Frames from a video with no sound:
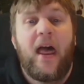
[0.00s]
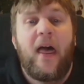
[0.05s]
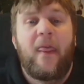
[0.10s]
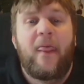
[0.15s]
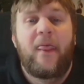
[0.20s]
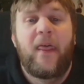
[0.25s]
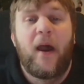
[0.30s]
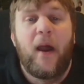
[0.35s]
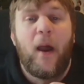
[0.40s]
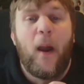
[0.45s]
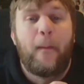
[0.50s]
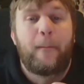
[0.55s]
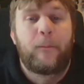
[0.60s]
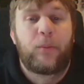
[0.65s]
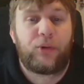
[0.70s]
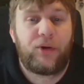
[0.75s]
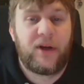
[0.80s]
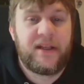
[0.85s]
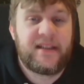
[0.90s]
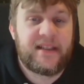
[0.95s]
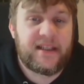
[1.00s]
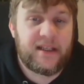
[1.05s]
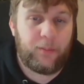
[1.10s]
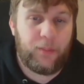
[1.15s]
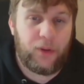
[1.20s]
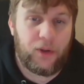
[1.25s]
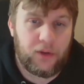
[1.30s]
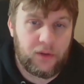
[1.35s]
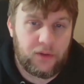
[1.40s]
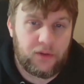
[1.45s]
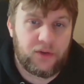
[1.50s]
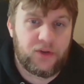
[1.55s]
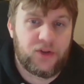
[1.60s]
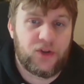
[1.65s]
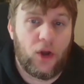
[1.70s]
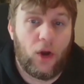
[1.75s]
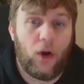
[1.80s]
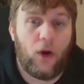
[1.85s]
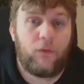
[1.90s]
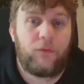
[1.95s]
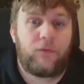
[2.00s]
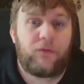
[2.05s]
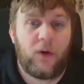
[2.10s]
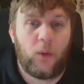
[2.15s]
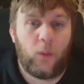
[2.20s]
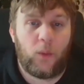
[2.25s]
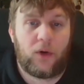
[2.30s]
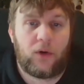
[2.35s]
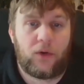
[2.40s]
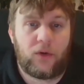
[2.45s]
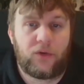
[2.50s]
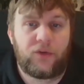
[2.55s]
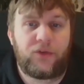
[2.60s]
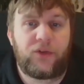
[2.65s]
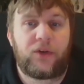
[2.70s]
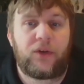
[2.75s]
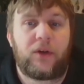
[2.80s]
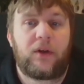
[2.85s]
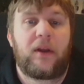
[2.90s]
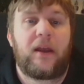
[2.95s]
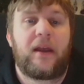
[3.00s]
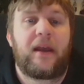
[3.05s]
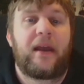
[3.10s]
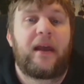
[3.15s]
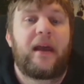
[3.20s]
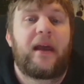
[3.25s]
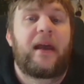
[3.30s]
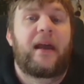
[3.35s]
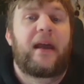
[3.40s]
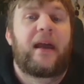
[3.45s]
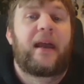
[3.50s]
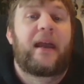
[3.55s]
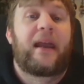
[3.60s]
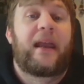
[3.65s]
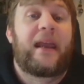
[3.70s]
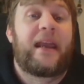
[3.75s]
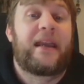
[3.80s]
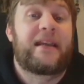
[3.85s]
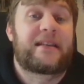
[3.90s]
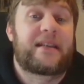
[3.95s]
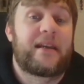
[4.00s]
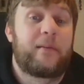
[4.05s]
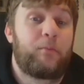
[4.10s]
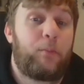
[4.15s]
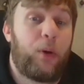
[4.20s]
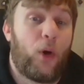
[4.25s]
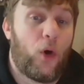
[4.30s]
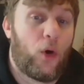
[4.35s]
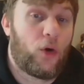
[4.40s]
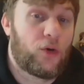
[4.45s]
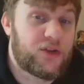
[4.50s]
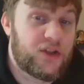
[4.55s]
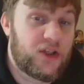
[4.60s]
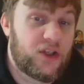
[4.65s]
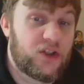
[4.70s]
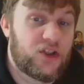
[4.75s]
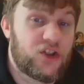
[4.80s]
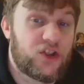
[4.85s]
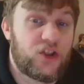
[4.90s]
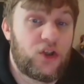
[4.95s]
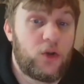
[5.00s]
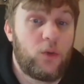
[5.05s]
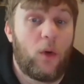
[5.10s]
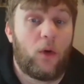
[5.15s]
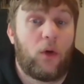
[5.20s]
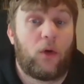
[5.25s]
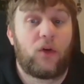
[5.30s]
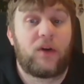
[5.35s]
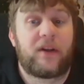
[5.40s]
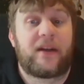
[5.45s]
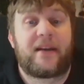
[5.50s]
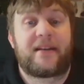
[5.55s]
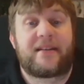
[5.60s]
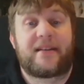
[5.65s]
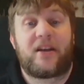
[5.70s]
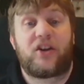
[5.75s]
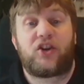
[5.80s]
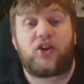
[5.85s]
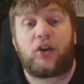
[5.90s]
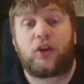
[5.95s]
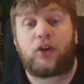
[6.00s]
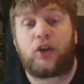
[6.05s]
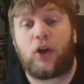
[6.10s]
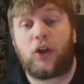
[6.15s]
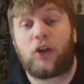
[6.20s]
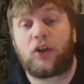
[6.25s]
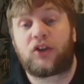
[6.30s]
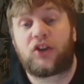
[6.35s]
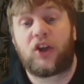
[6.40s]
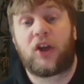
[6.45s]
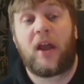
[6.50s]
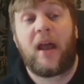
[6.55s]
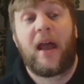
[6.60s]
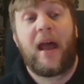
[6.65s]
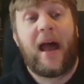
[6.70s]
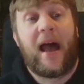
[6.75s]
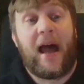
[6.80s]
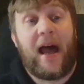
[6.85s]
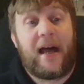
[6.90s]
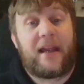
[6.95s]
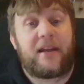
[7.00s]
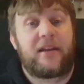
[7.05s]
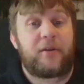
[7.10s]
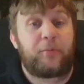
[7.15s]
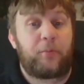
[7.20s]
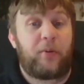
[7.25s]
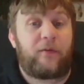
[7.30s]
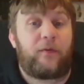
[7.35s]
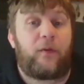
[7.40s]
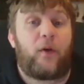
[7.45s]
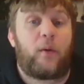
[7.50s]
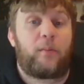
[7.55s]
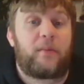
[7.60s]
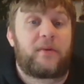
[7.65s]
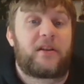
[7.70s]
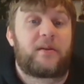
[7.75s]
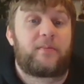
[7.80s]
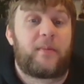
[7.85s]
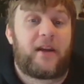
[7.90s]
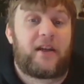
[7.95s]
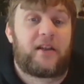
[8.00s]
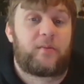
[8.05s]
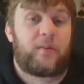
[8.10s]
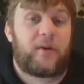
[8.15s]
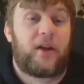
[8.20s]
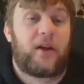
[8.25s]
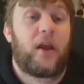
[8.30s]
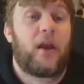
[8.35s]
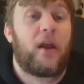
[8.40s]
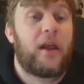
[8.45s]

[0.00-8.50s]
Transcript: the principles of reward, its importance to organizational culture and performance management.